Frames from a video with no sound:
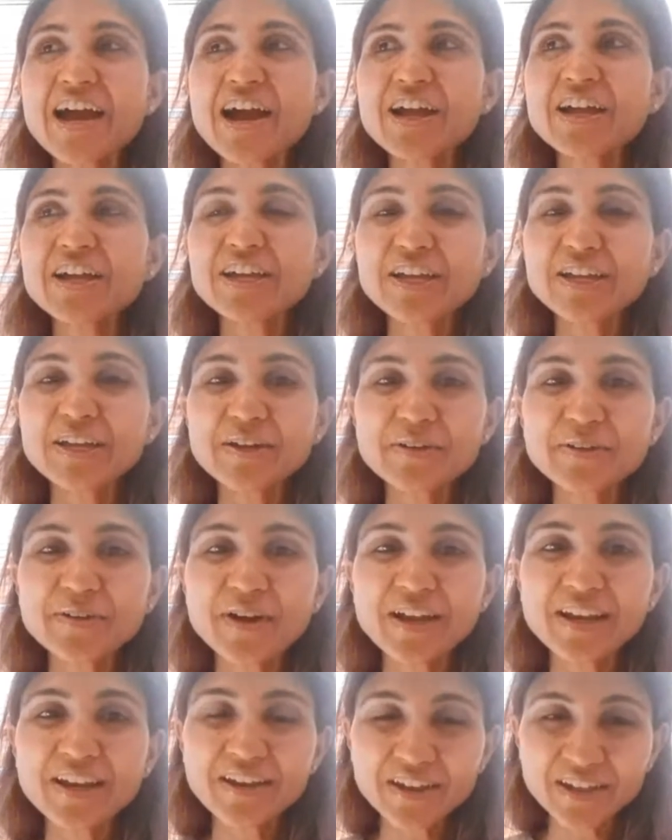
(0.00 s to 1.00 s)
I, you know,
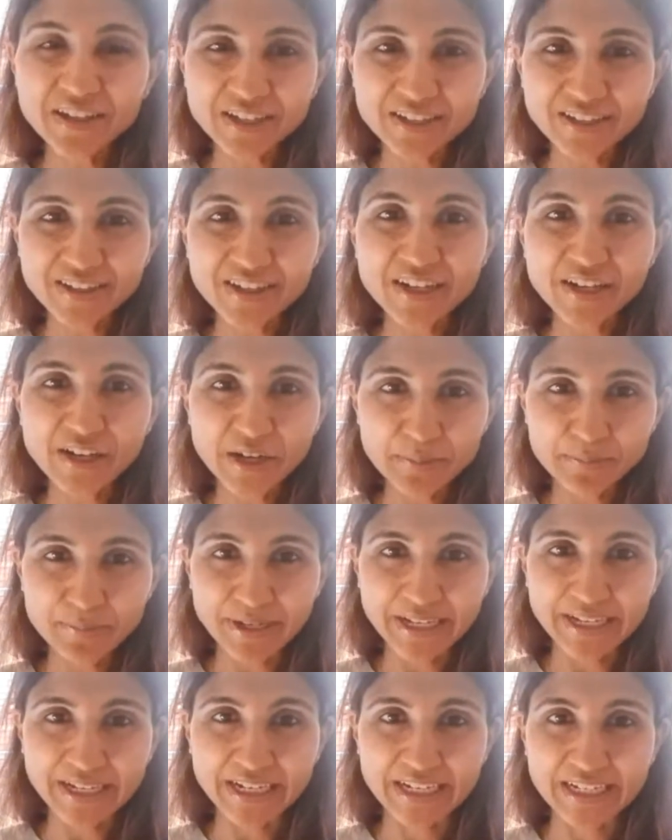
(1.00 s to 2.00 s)
I like I like
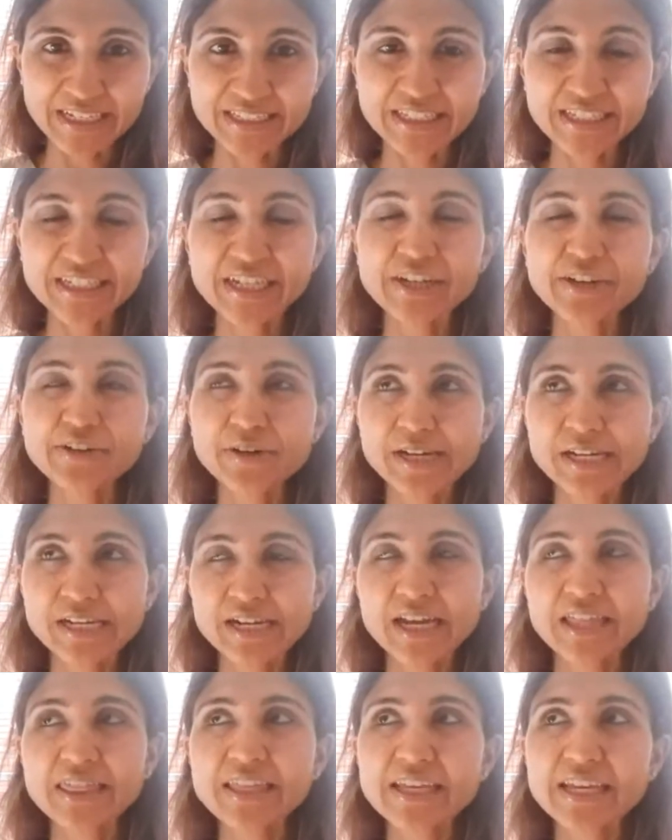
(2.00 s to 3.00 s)
Blinkist, and I
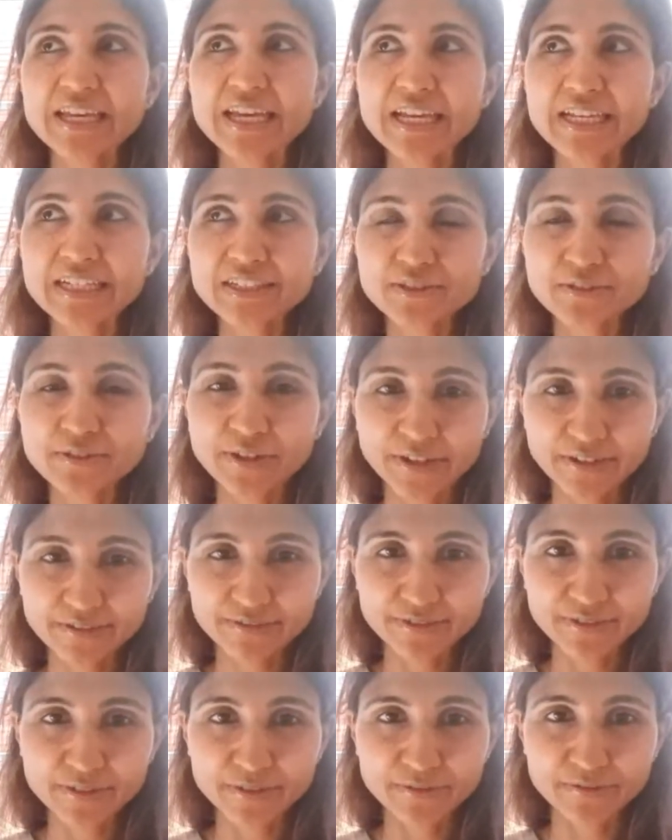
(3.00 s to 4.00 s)
great I think it is
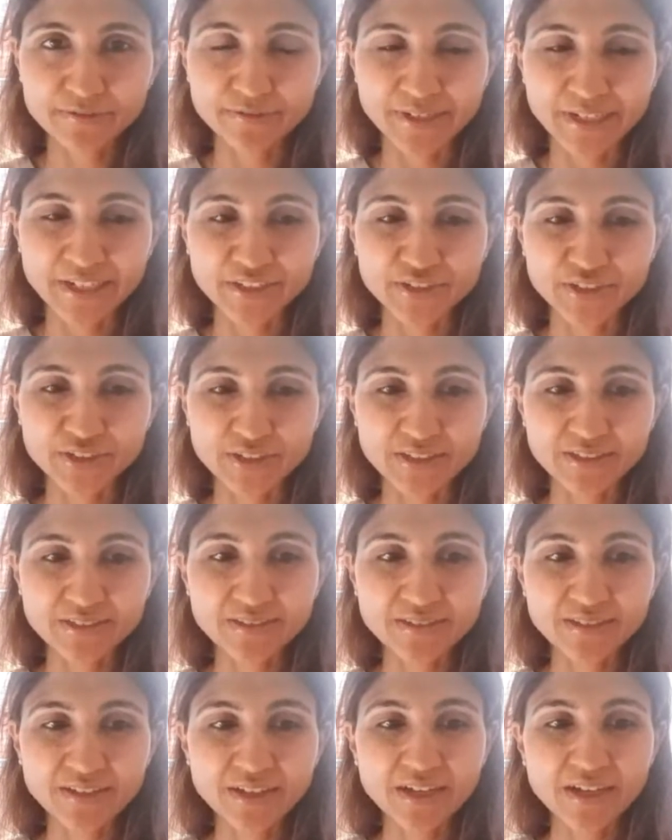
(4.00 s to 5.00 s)
great for
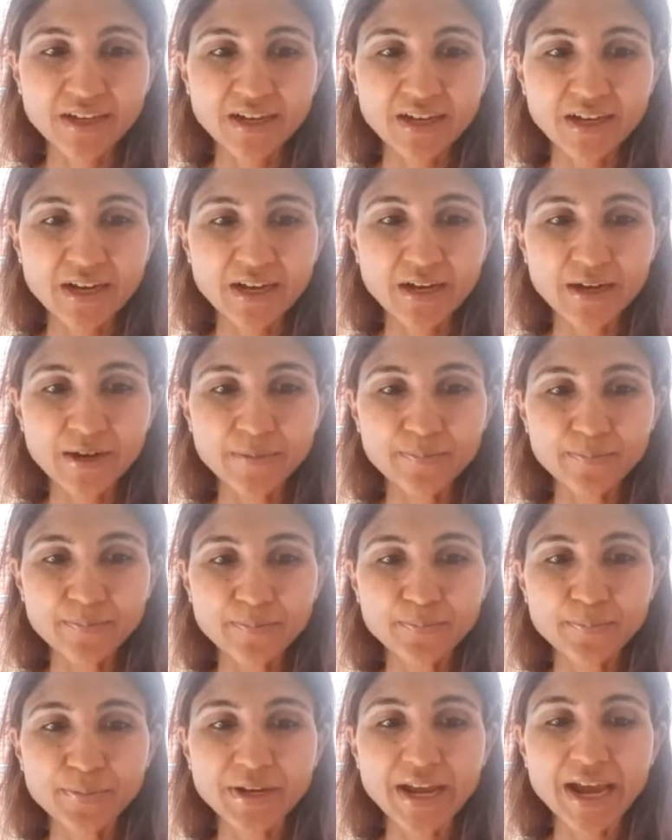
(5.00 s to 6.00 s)
nonfiction. Yeah, um,
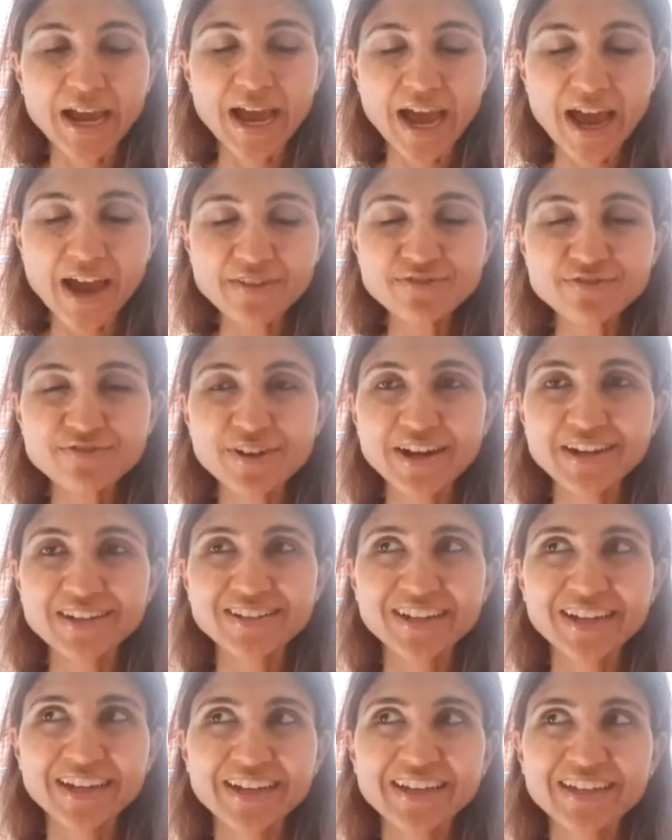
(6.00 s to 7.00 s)
but I have
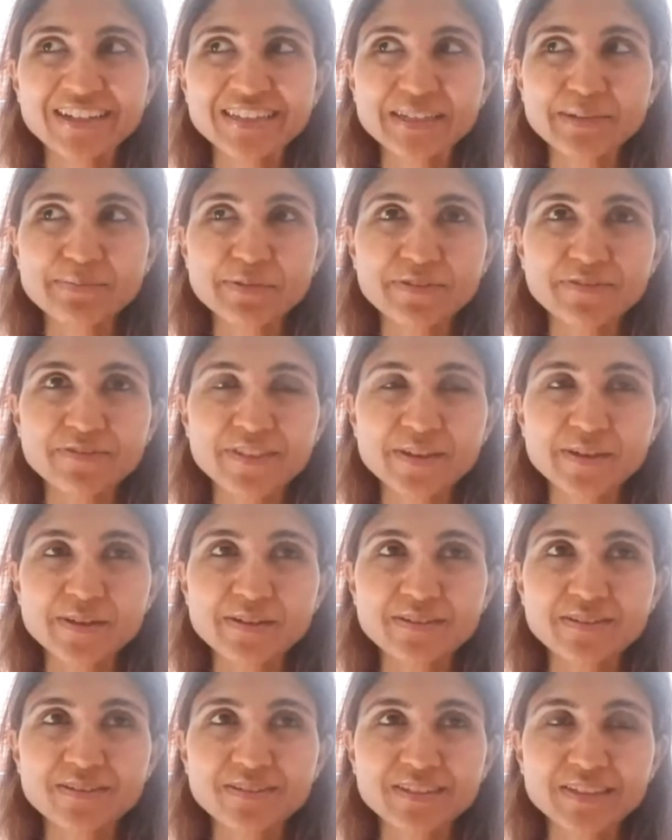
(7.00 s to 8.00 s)
read like some of
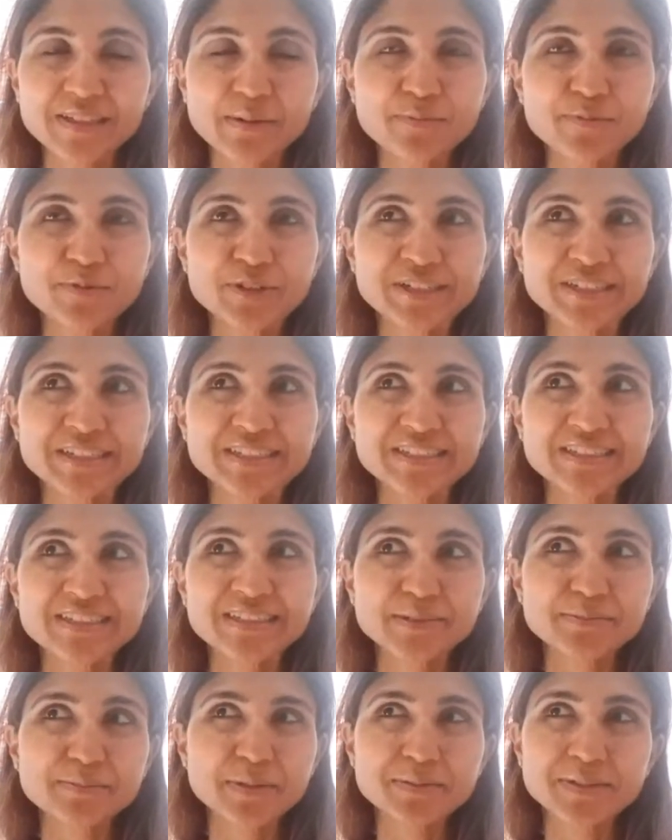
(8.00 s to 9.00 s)
the summaries,
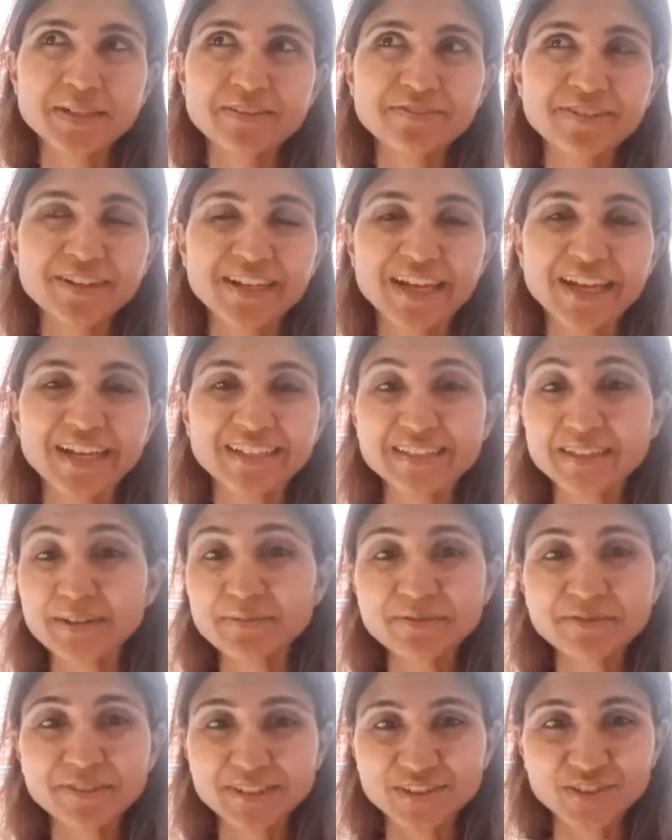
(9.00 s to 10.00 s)
and sometimes I feel like
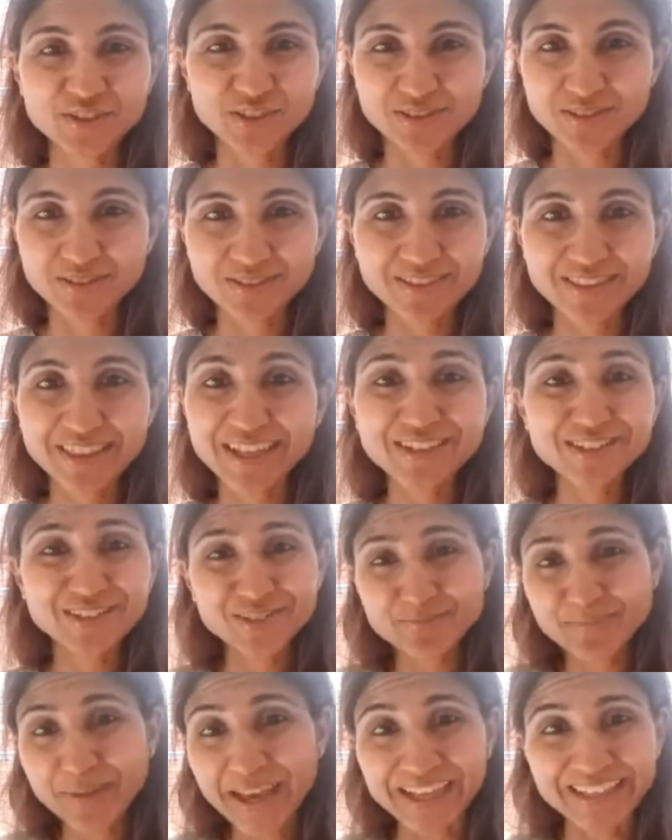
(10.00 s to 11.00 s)
some of it's just things
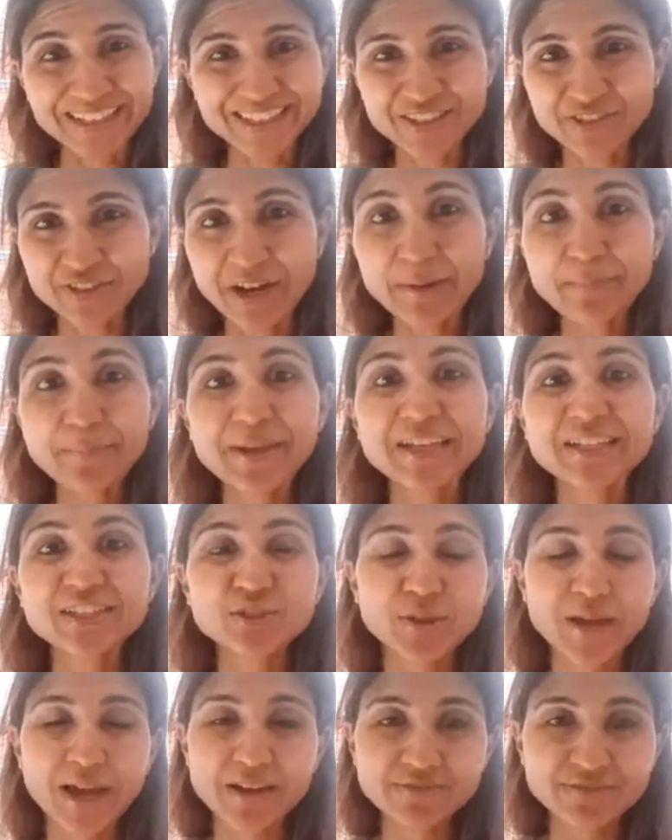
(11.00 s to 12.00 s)
you missed, right?
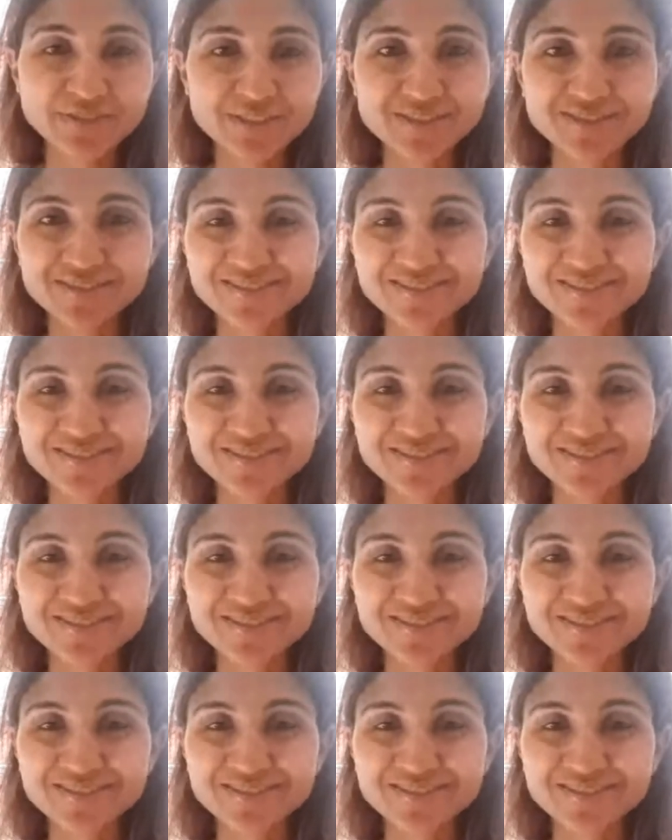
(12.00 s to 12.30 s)
Because you have to,